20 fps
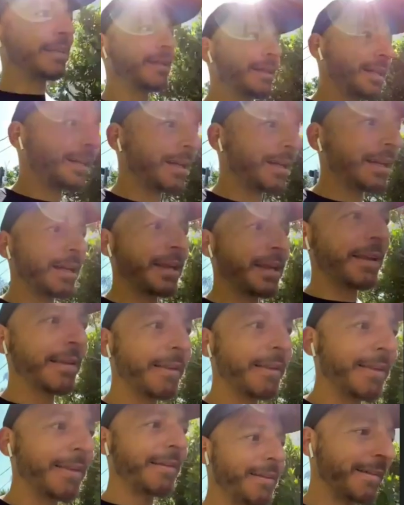
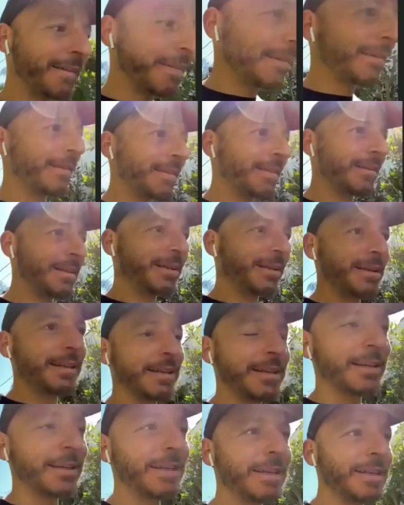um i don't
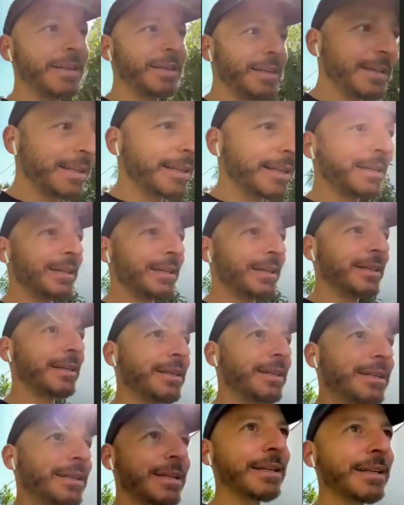know two
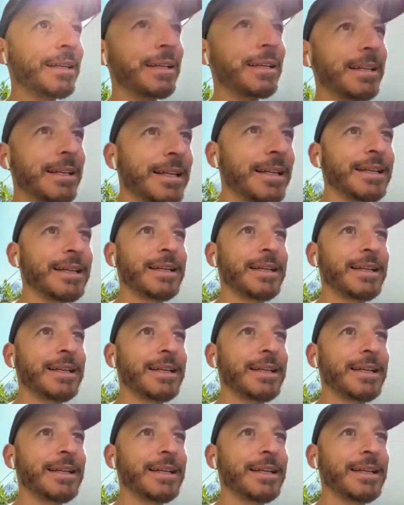months at least.